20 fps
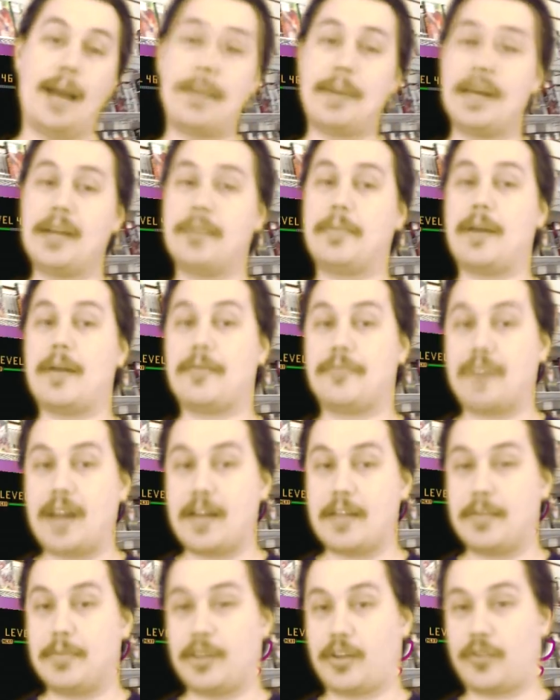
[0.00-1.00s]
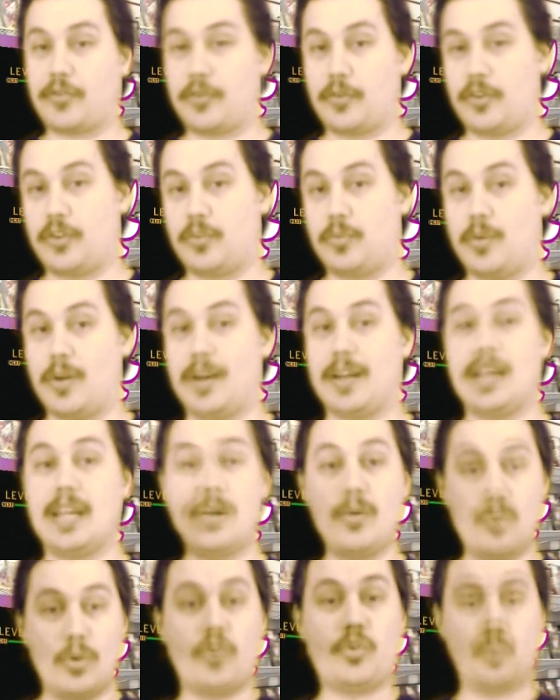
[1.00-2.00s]
I paid about five bucks for this one.
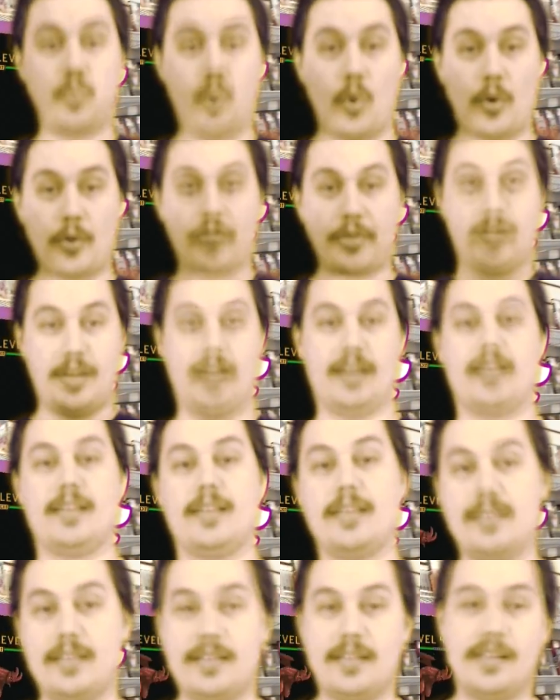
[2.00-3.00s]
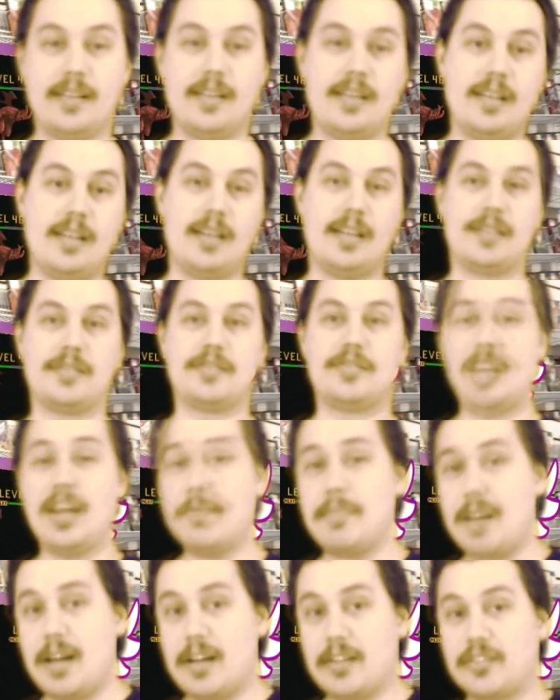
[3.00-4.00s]
It was worth it.
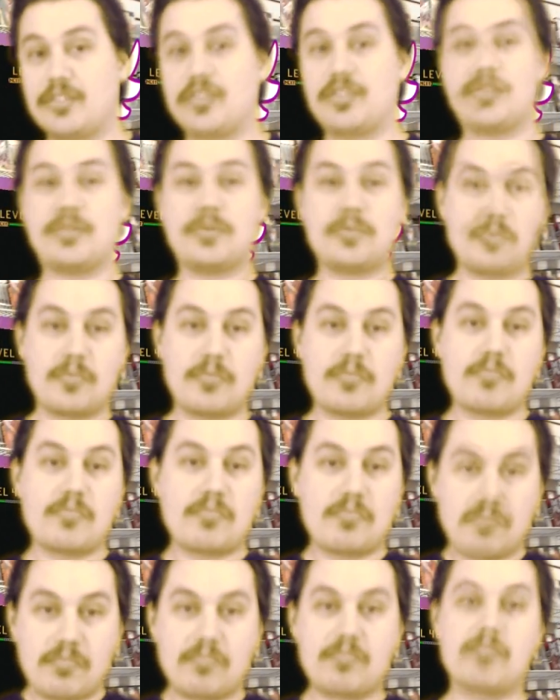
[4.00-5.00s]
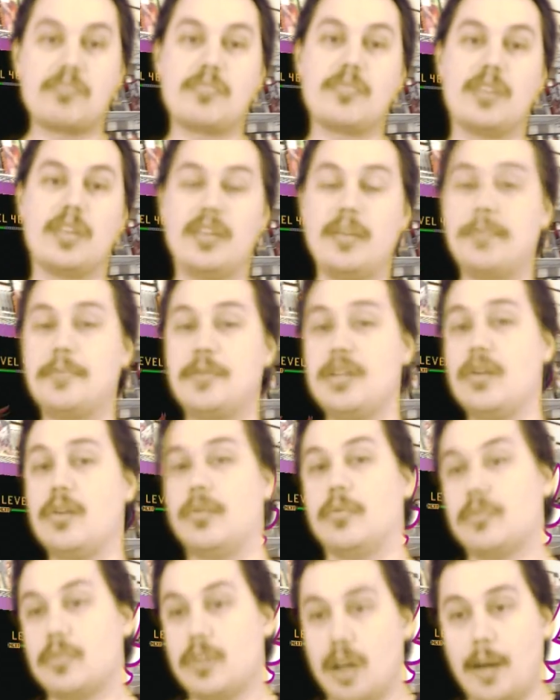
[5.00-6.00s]
Ten bucks? It's up to
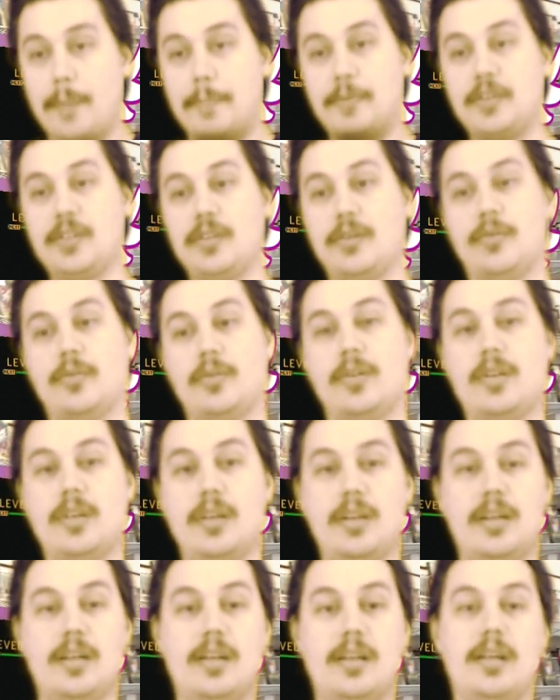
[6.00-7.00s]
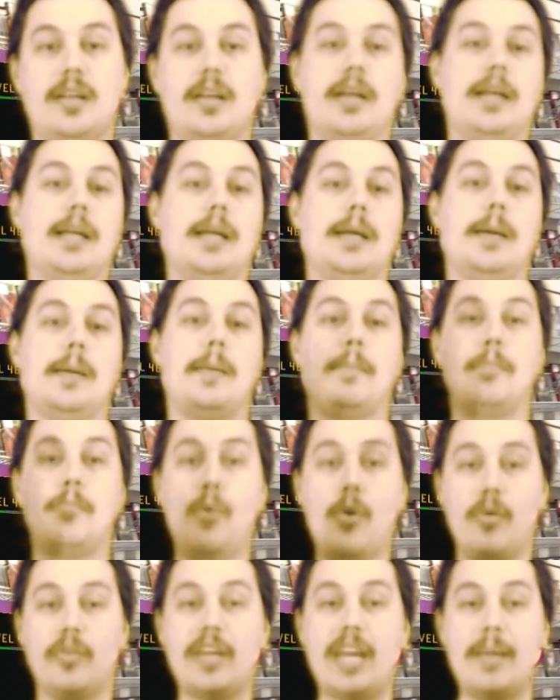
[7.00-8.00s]
you. Up to you.
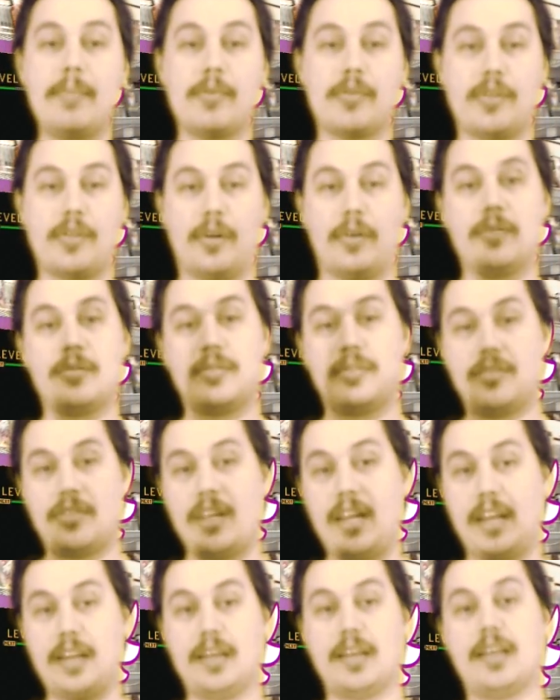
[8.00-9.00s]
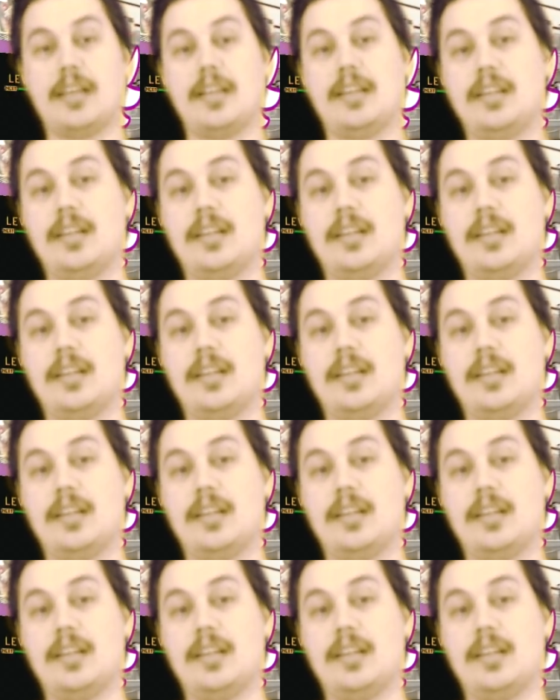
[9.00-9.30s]
Moral Gamer, though, saying,